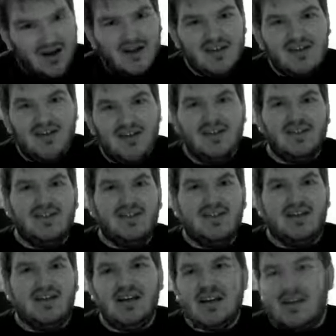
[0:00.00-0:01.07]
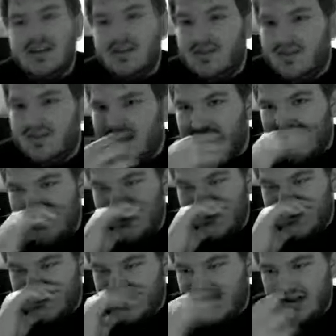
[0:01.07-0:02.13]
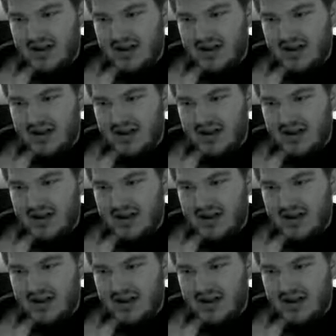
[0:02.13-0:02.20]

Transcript: yet he's not like,